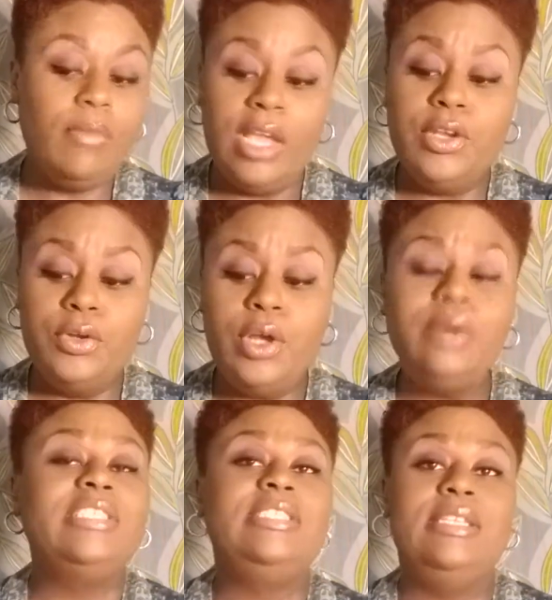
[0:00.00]
You're
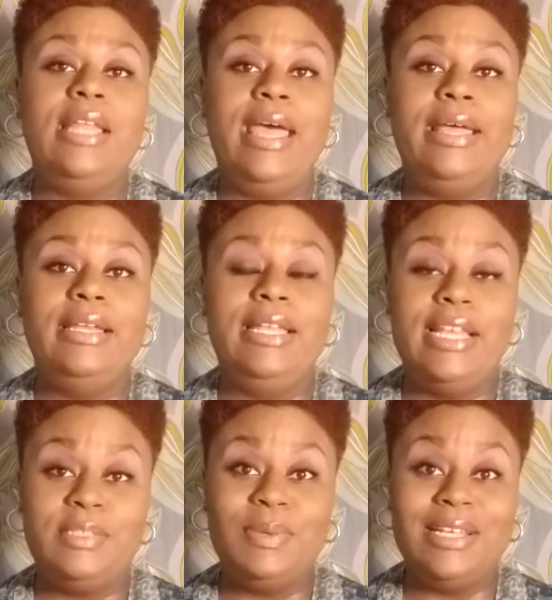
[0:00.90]
noticing that, and
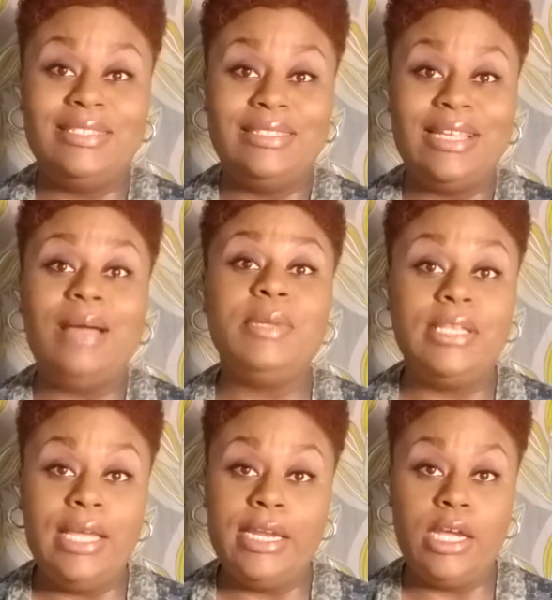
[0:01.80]
that's because it's time to
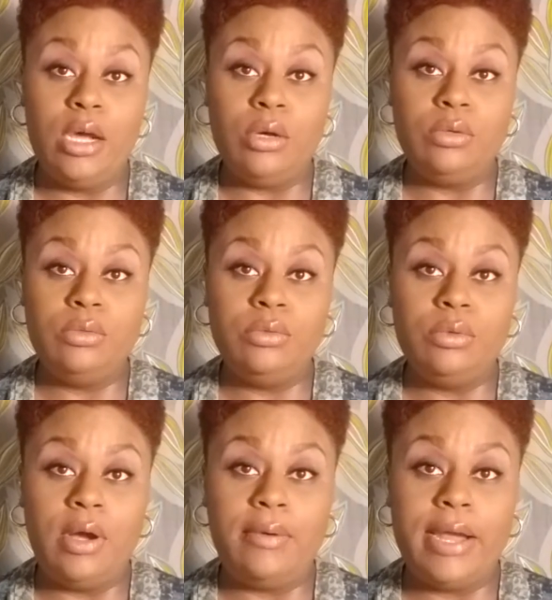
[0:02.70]
let it go.
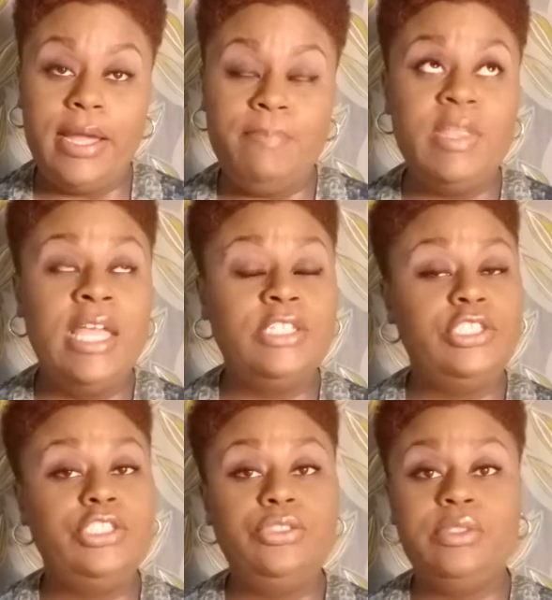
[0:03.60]
All right.
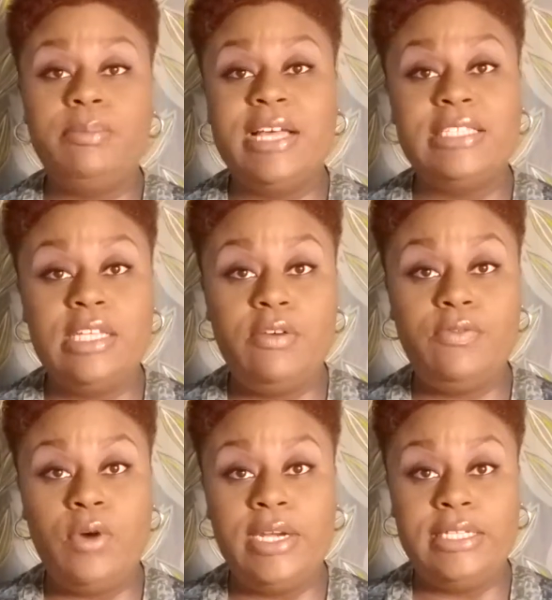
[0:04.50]
Just using myself
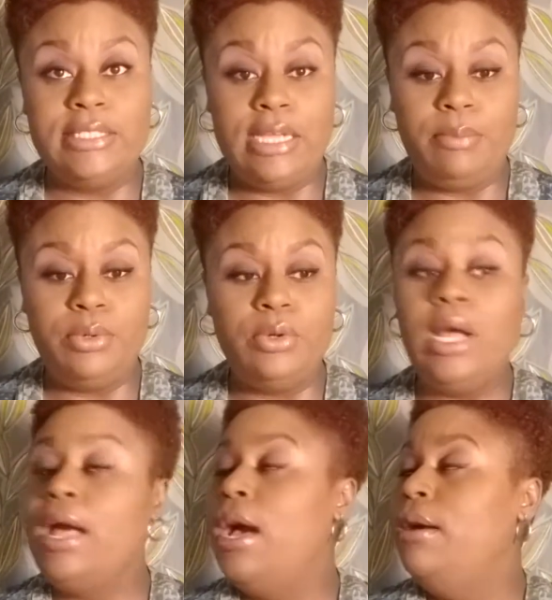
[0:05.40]
for an example.
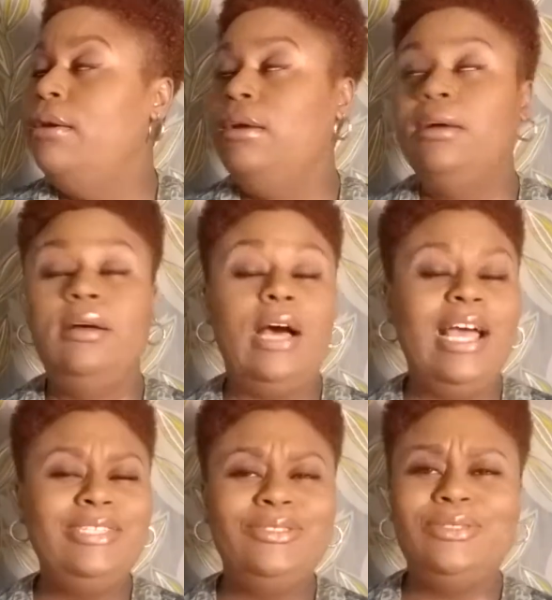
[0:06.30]
I
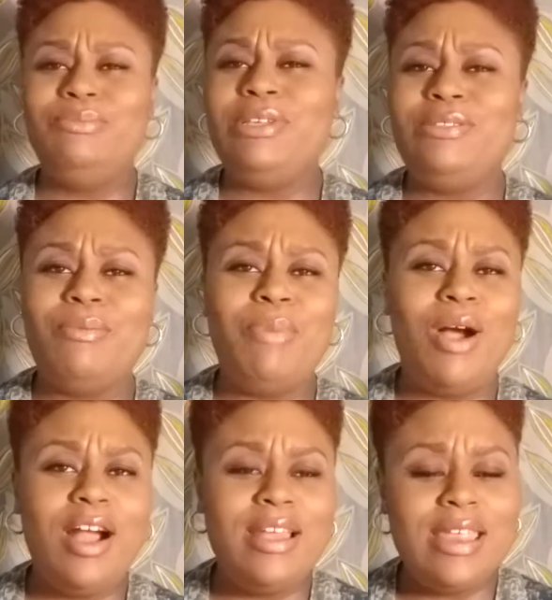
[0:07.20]
used to be the
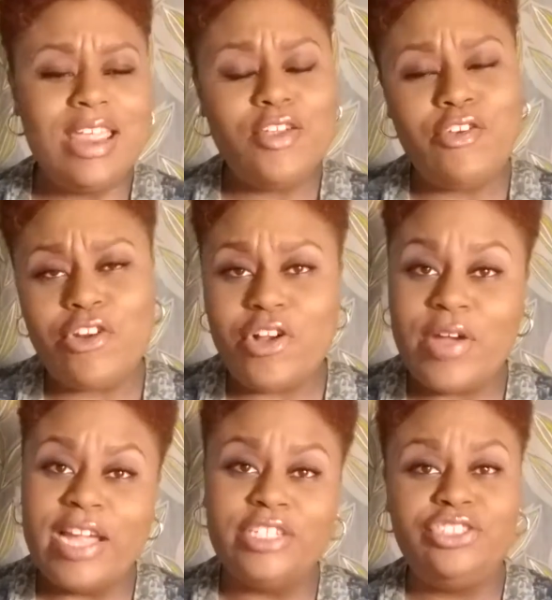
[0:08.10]
party girl
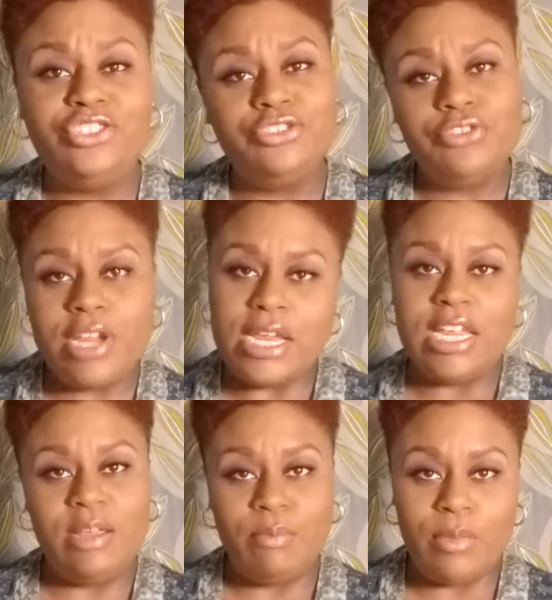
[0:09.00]

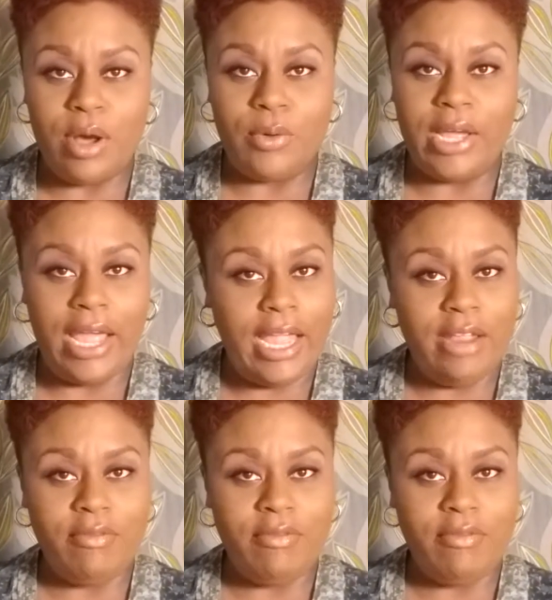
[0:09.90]
extreme, okay?